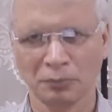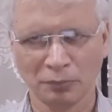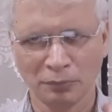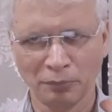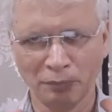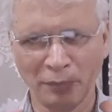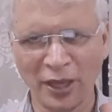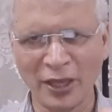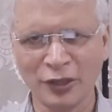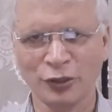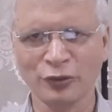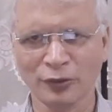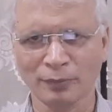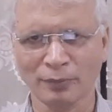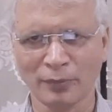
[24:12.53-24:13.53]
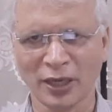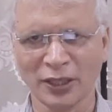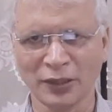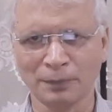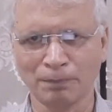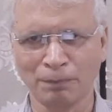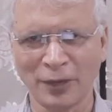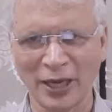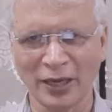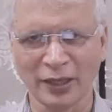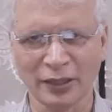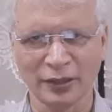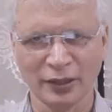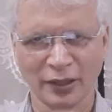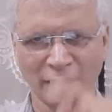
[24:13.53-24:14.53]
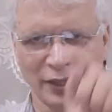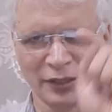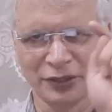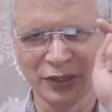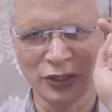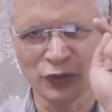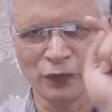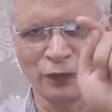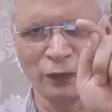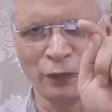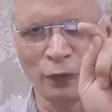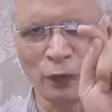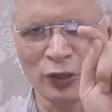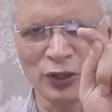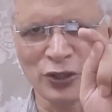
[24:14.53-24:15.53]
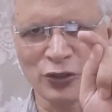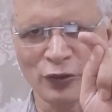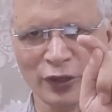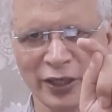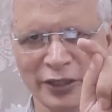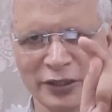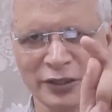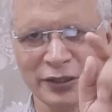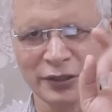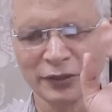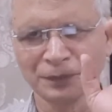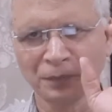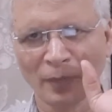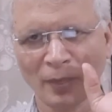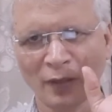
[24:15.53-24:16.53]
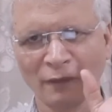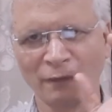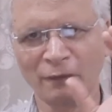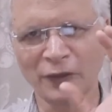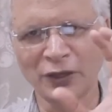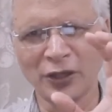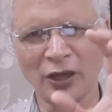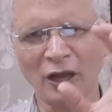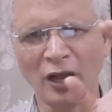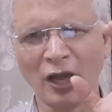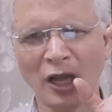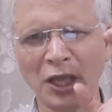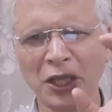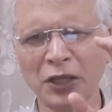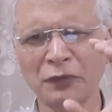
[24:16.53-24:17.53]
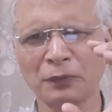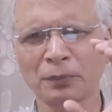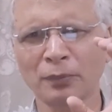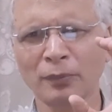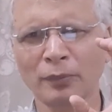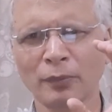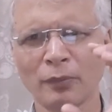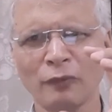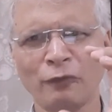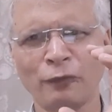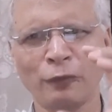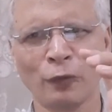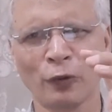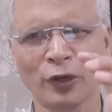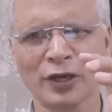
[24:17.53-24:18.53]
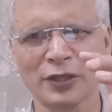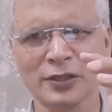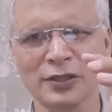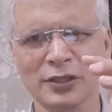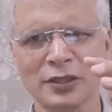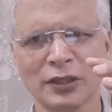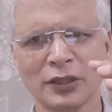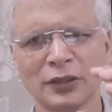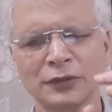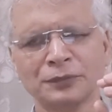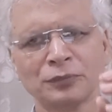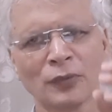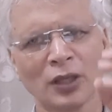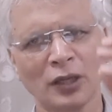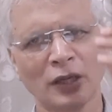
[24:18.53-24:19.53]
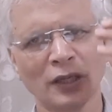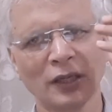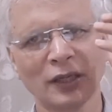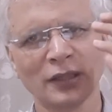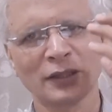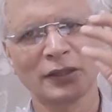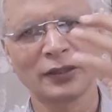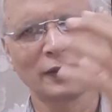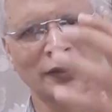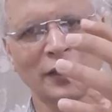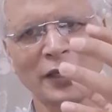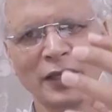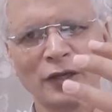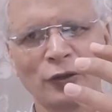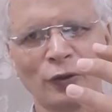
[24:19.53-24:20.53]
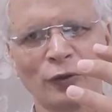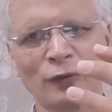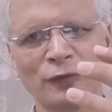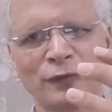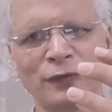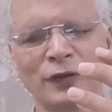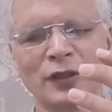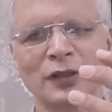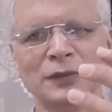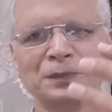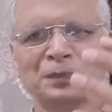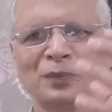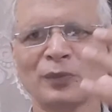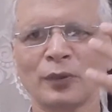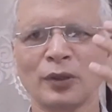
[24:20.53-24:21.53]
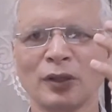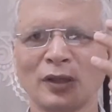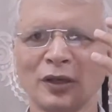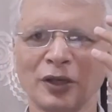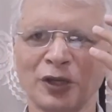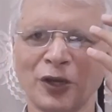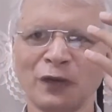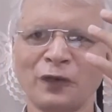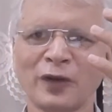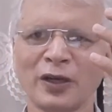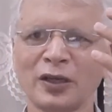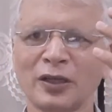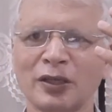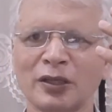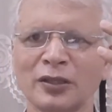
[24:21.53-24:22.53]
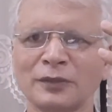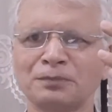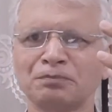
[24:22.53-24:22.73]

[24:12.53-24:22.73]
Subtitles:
make your mind blank and just focus on it. With high focus, think of different